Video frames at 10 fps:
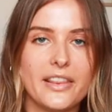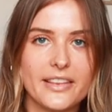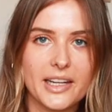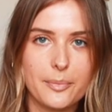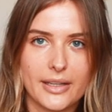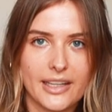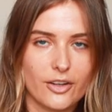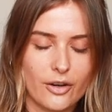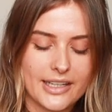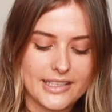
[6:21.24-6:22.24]
With like
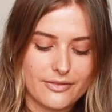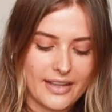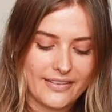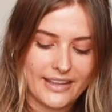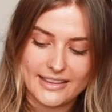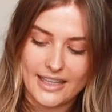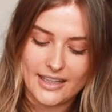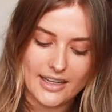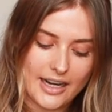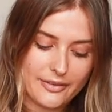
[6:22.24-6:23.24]
being a crazy fan like
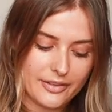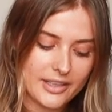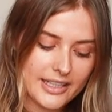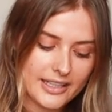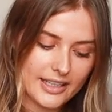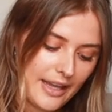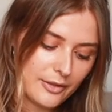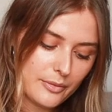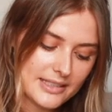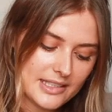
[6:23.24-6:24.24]
that, I feel like
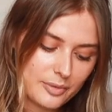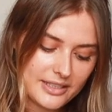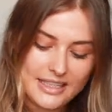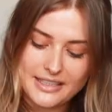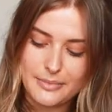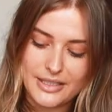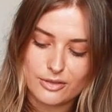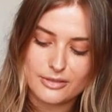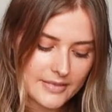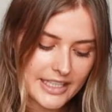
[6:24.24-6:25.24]
everyone's split down the
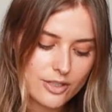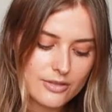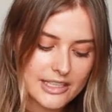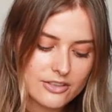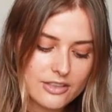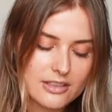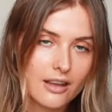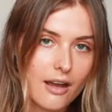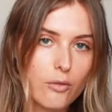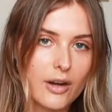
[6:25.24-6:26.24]
middle. Like you didn't just
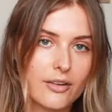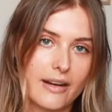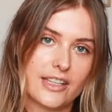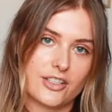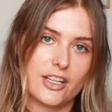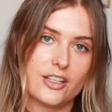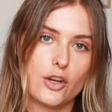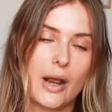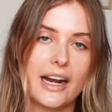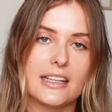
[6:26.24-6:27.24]
love One Direction,
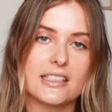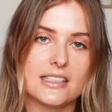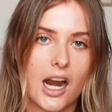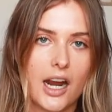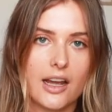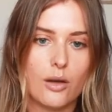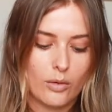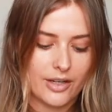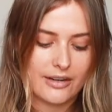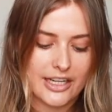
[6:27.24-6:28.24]
you had an entire
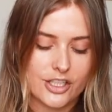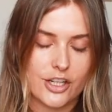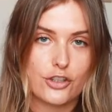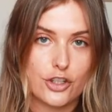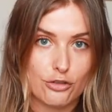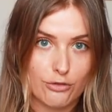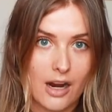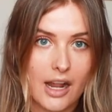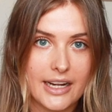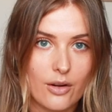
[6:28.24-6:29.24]
One Direction
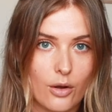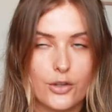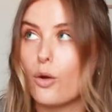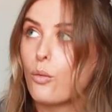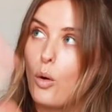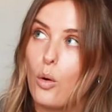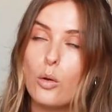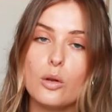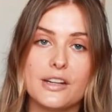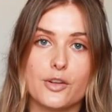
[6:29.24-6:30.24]
shrine on your
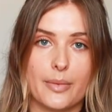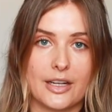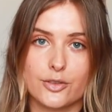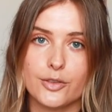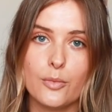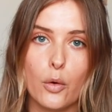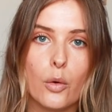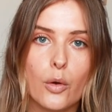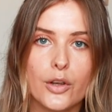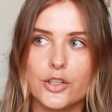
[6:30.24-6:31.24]
wall in your bedroom
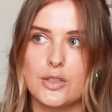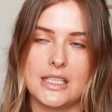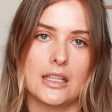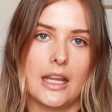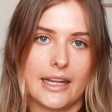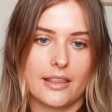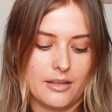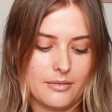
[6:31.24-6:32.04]
or you didn't like